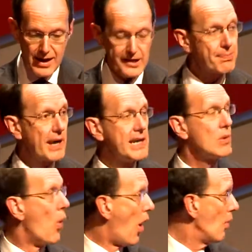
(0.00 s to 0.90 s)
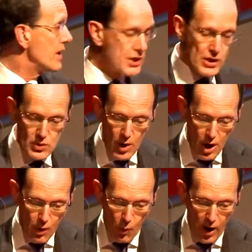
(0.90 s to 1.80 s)
explaining what we do,
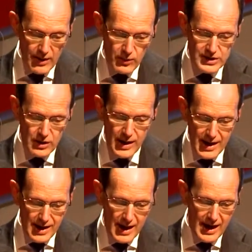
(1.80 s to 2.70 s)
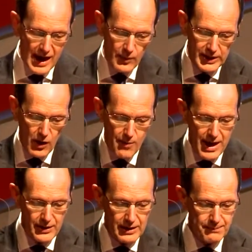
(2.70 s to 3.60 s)
why we do it, and how we go
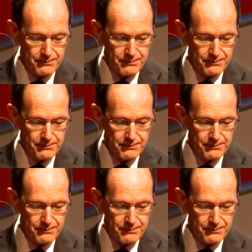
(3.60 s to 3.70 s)
about it.